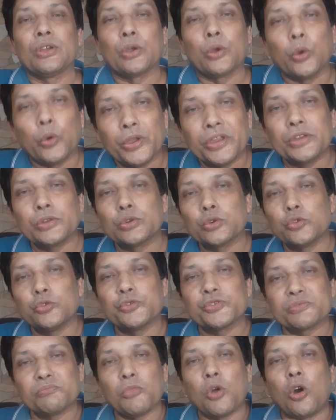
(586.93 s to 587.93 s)
going to
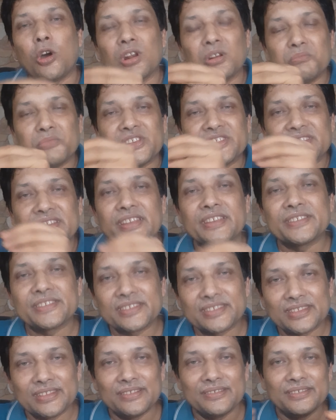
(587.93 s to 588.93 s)
small
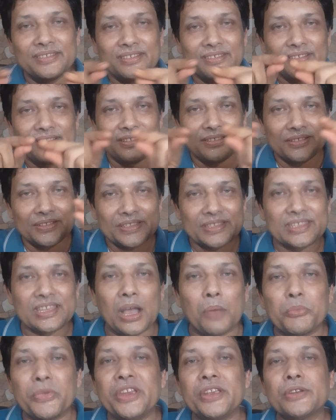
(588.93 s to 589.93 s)
business
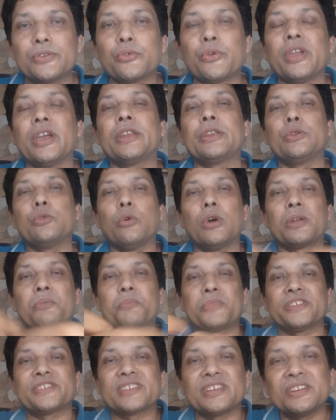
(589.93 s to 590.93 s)
summit where you are
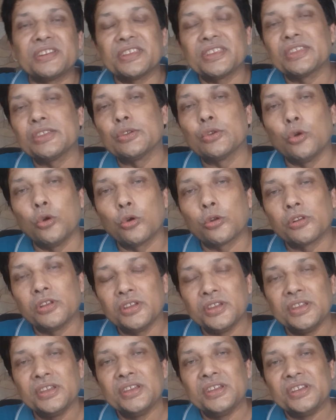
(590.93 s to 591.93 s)
presenting your
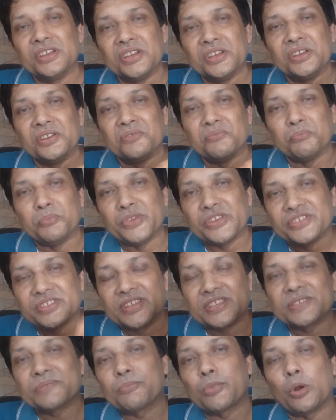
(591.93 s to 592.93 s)

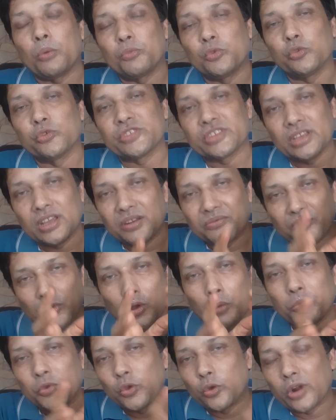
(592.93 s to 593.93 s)
business proposal
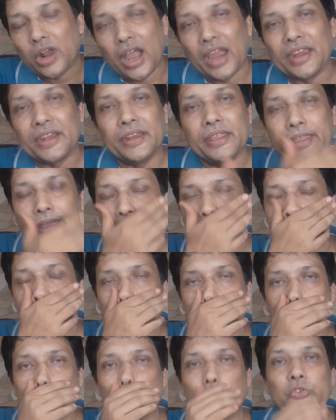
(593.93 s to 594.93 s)
from your idea
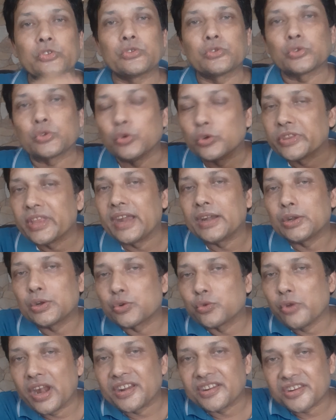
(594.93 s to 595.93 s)
so that
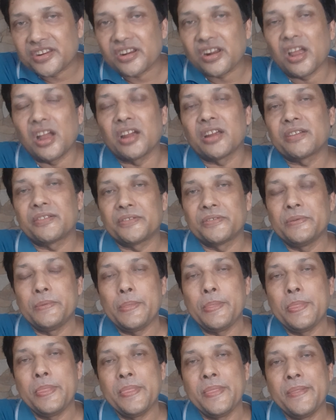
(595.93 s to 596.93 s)
to attract
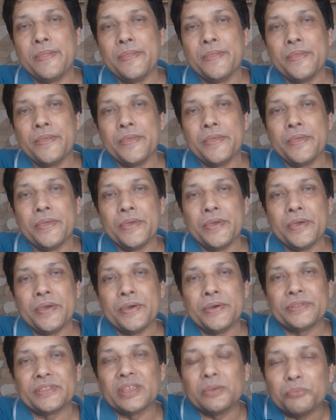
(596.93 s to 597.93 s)

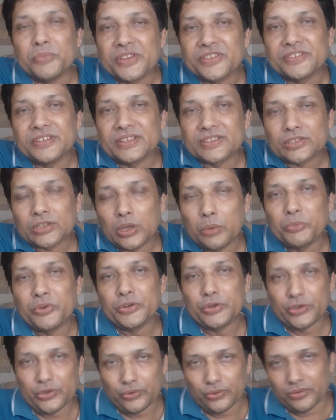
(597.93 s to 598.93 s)
the business
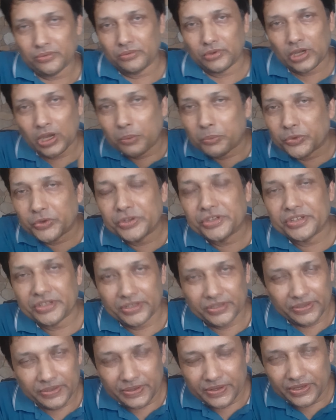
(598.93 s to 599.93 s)

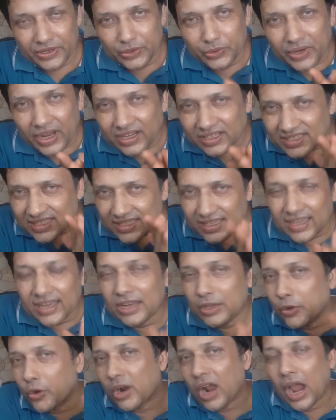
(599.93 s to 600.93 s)
community. You can sell
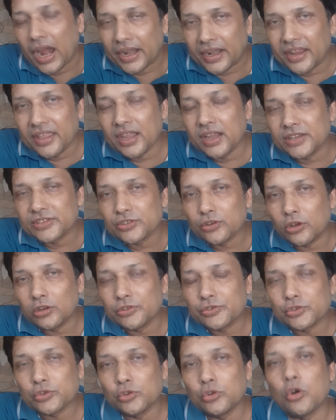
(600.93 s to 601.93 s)
your ideas
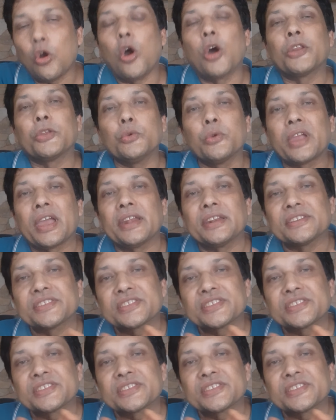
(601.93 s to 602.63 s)
also, or you can